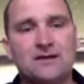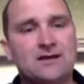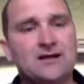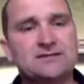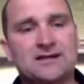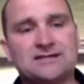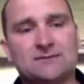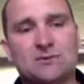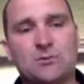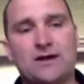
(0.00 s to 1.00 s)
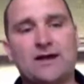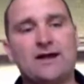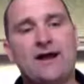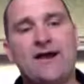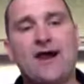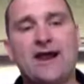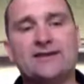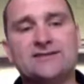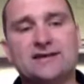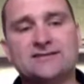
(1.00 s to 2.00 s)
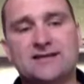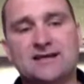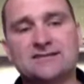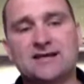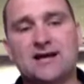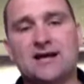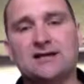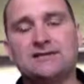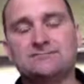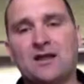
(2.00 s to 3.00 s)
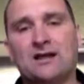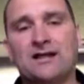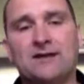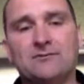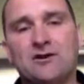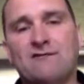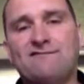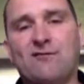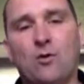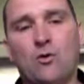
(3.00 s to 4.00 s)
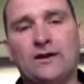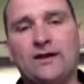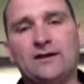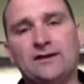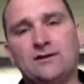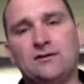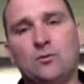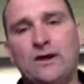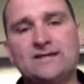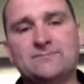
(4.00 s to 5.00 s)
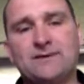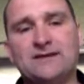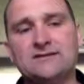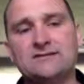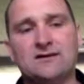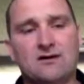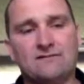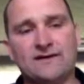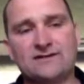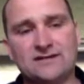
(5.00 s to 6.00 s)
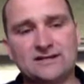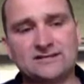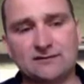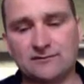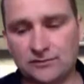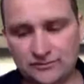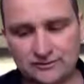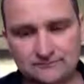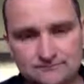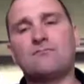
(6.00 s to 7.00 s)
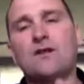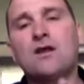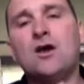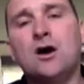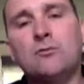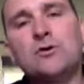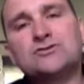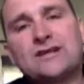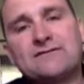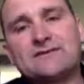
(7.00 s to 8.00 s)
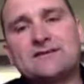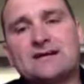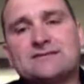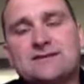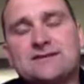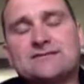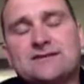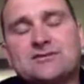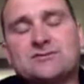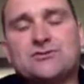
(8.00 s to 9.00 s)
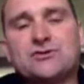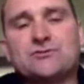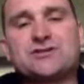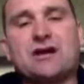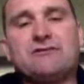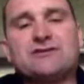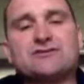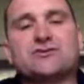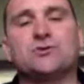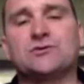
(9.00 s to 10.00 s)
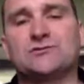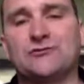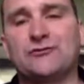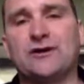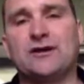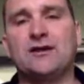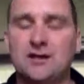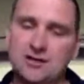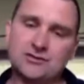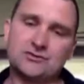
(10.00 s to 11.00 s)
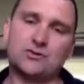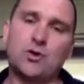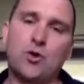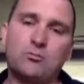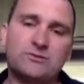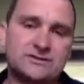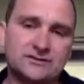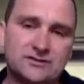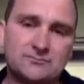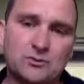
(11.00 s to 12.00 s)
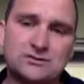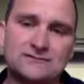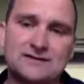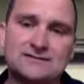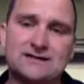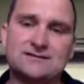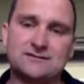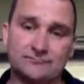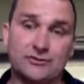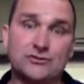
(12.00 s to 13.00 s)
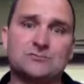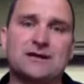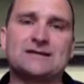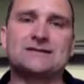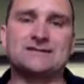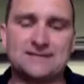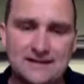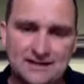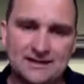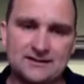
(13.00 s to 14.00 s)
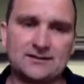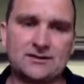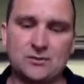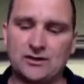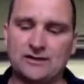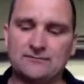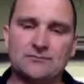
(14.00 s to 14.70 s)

Here's an example where NHS Tayside claimed 40 waste bins of NHS South London. And we also give this system to charities and schools for free, so corporates can dispose of assets, reusable assets, into the community,